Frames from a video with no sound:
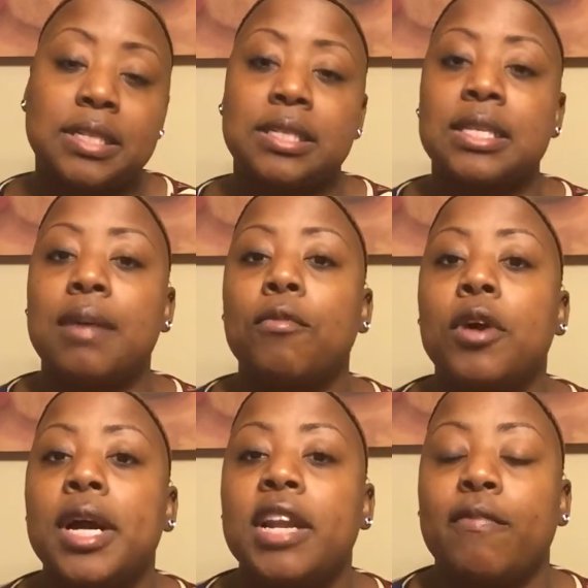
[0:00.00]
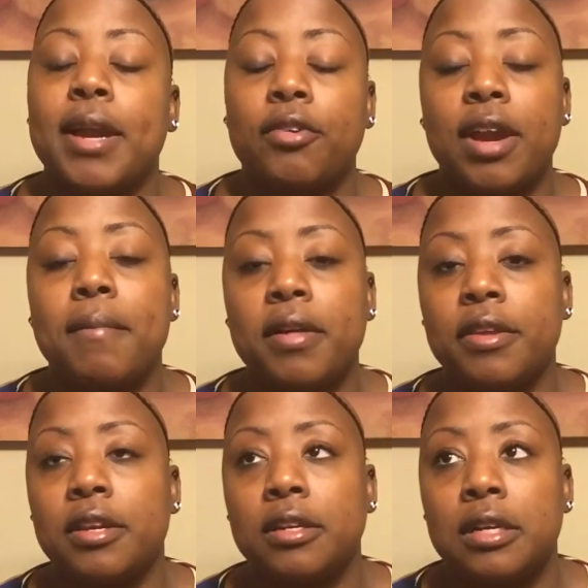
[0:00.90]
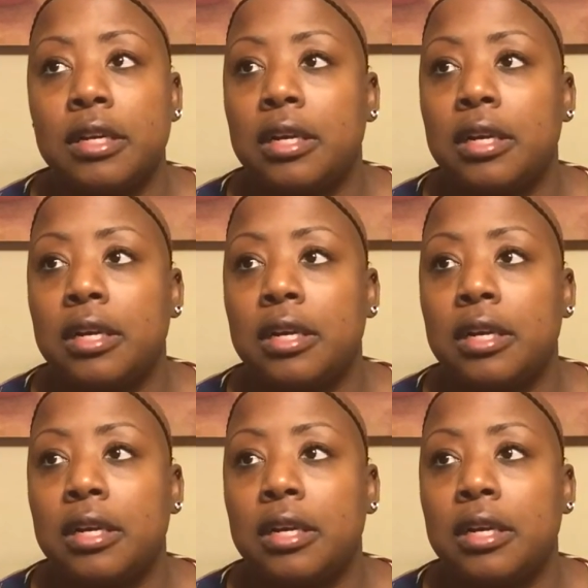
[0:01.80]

to someone, if my grandmother